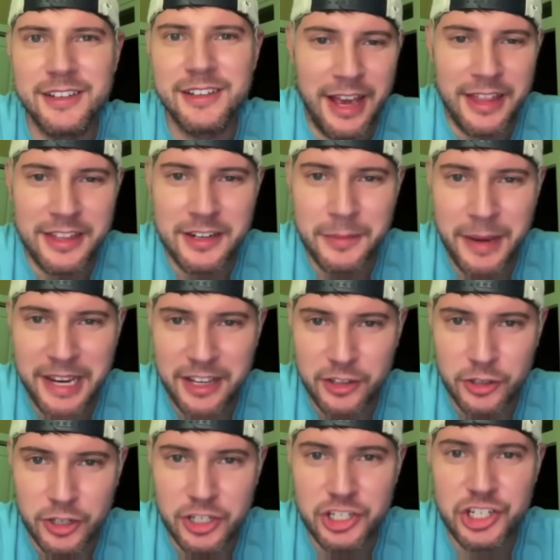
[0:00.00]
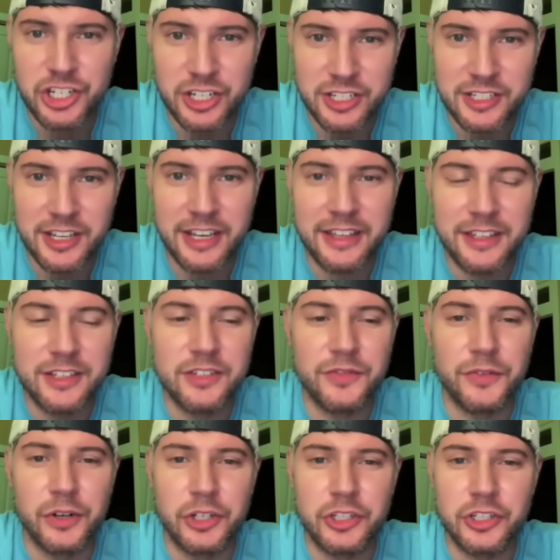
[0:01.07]
And then to make it look just like this
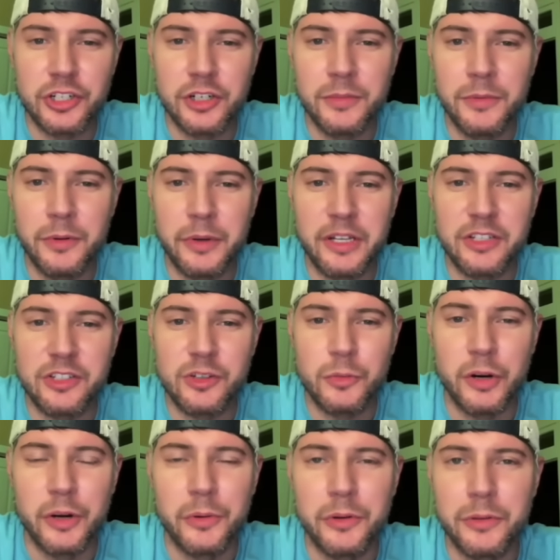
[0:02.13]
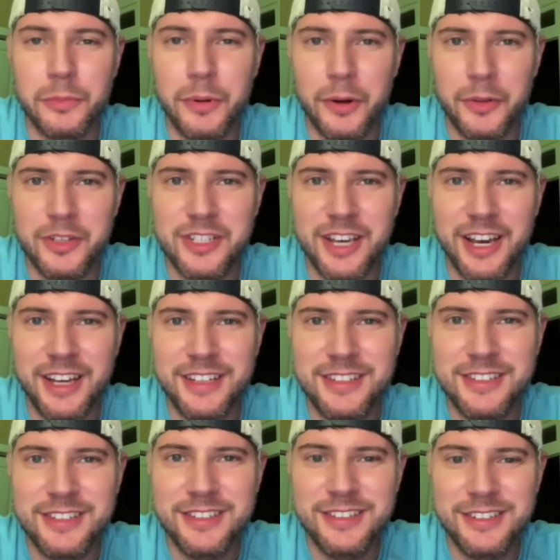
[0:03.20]
first term, we can square root both
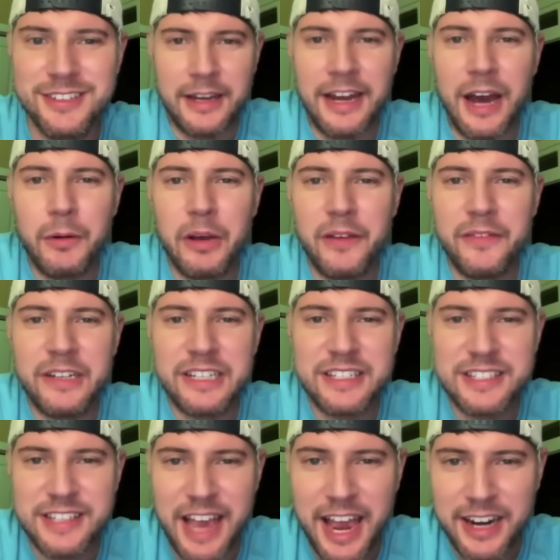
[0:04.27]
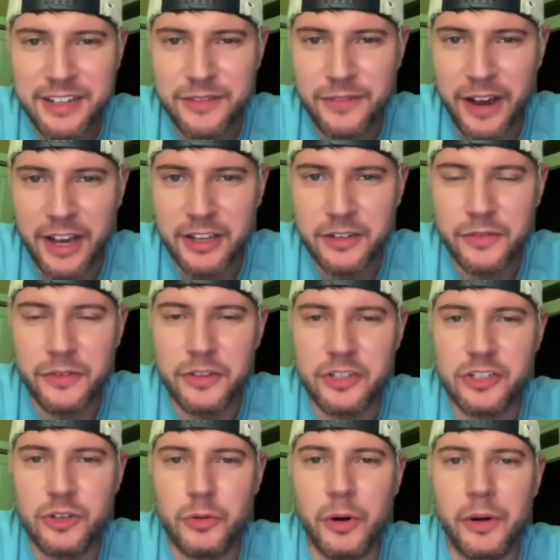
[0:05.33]
sides. And now we have an exact value for the
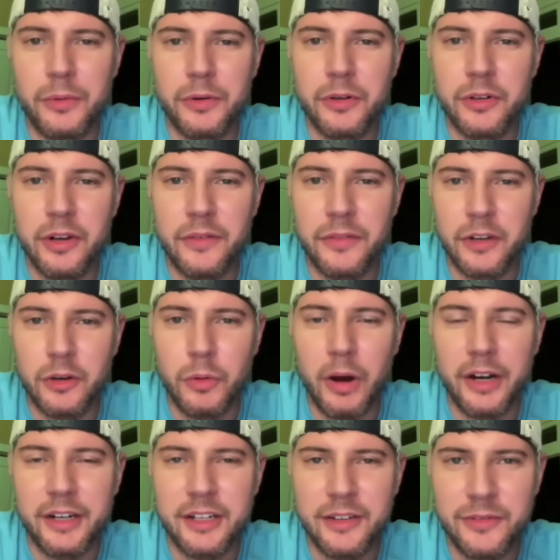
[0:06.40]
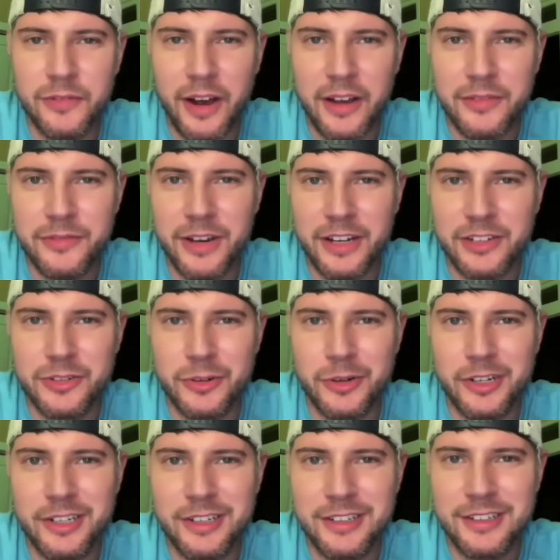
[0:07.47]
square root of the quantity 5
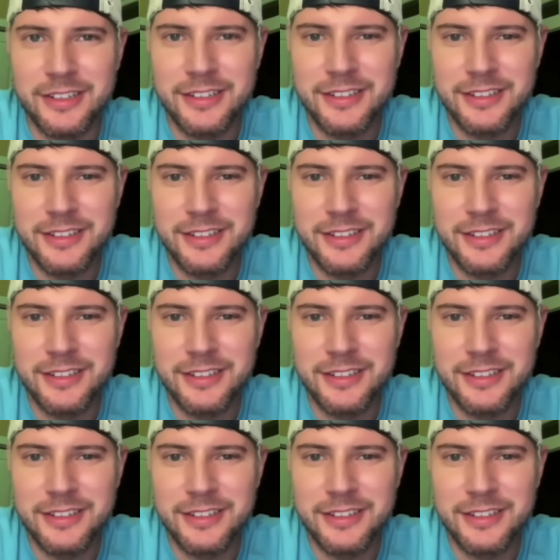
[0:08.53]
factorial.